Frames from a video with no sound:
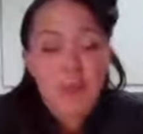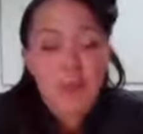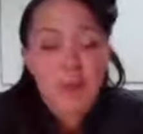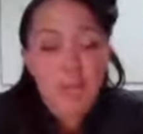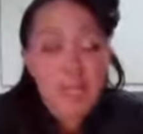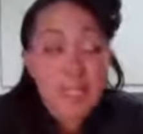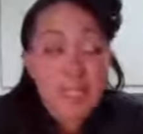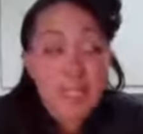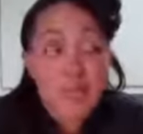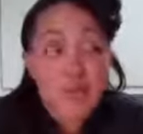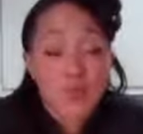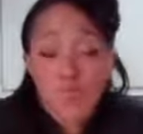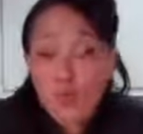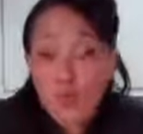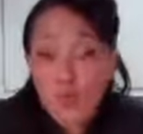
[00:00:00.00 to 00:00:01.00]
But yeah,
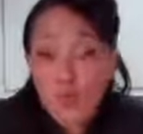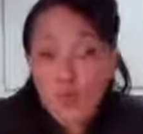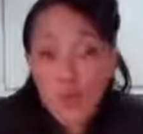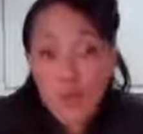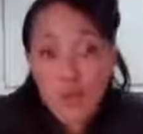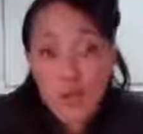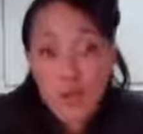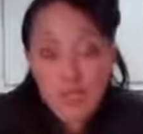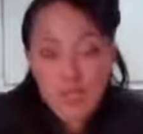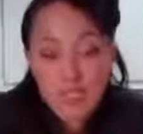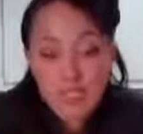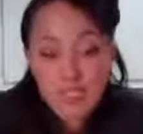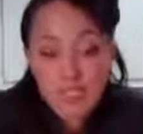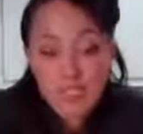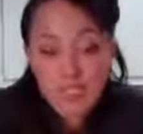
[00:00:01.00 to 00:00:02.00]
it's really good for spa
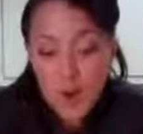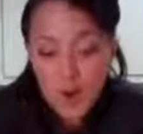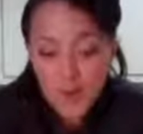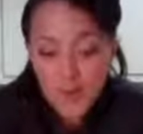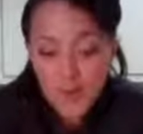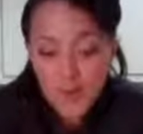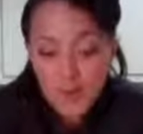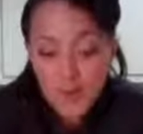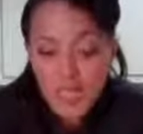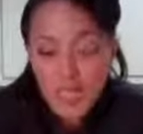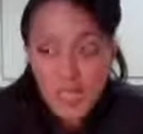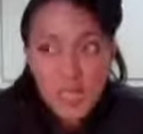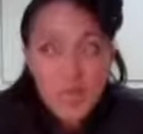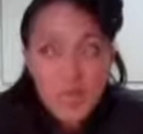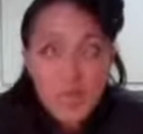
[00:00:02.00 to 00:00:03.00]
treatments at home.
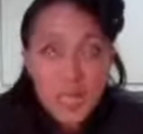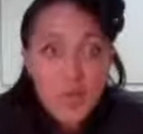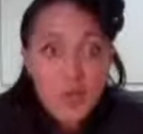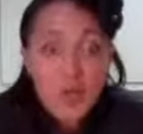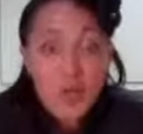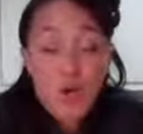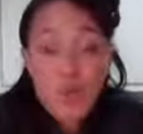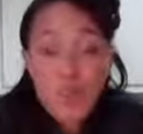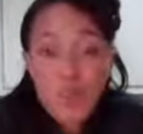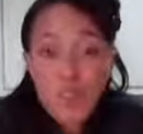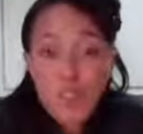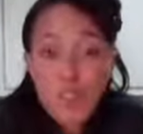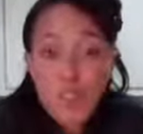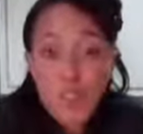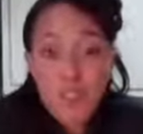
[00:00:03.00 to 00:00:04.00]
You can
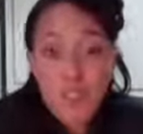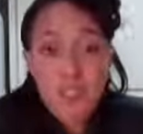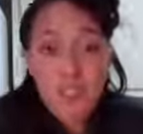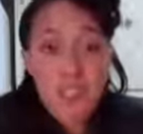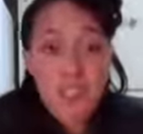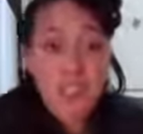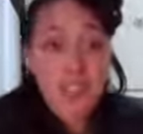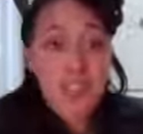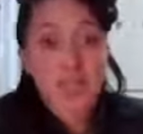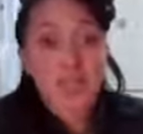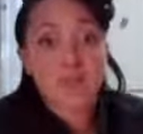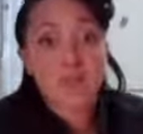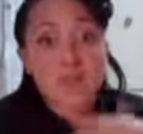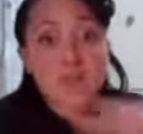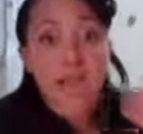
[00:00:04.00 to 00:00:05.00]
also take the tea
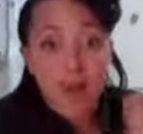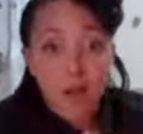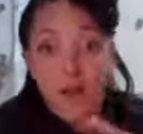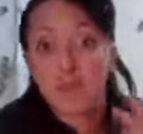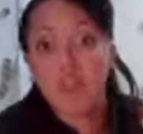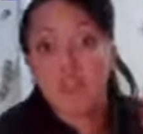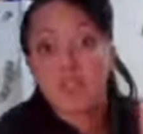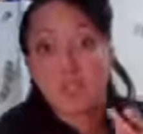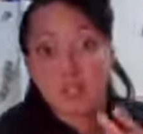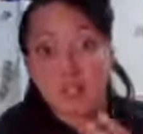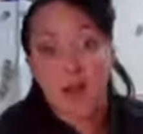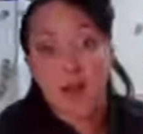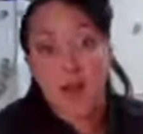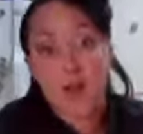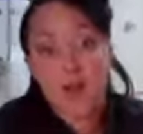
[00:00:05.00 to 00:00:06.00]
leaves out of the
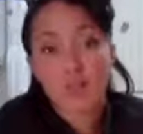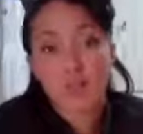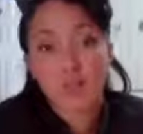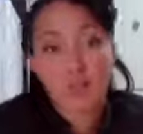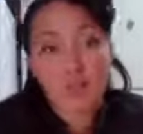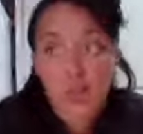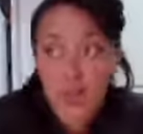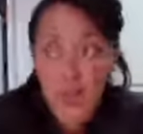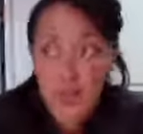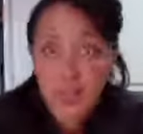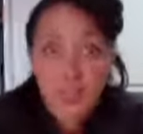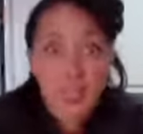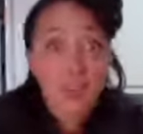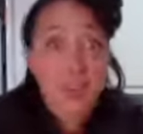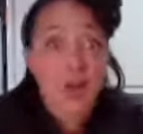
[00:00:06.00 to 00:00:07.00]
tea bag, dry
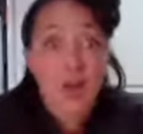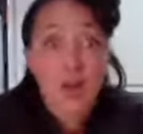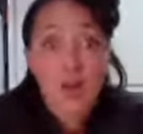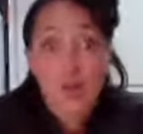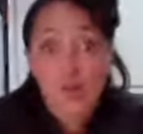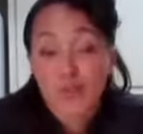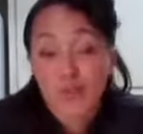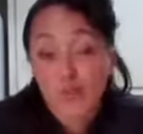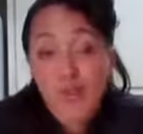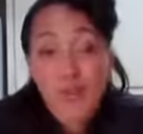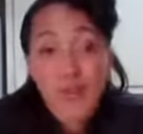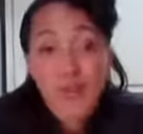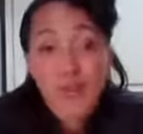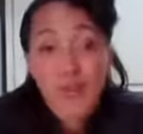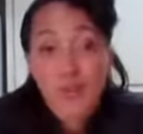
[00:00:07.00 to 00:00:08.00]
them in the sun on your
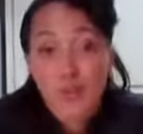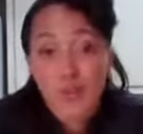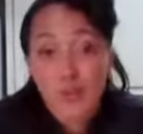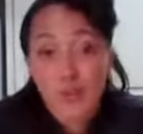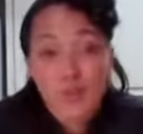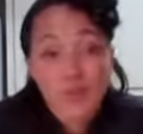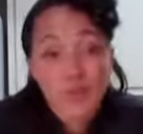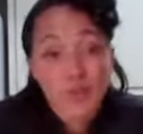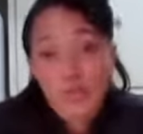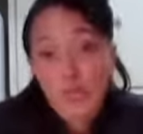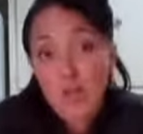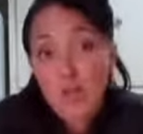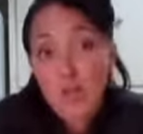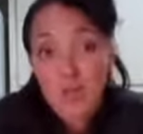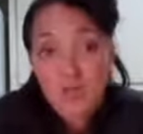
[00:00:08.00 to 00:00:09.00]
patio, on your
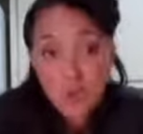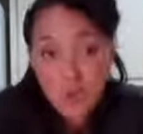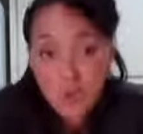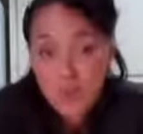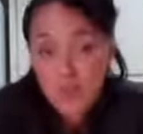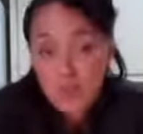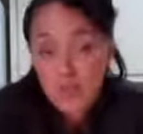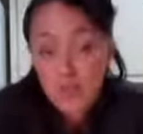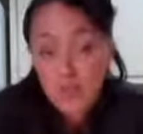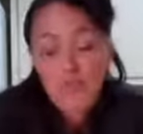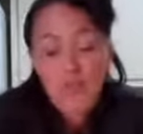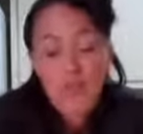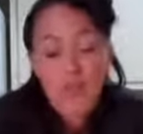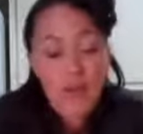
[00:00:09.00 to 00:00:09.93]
windowsill, outdoors if you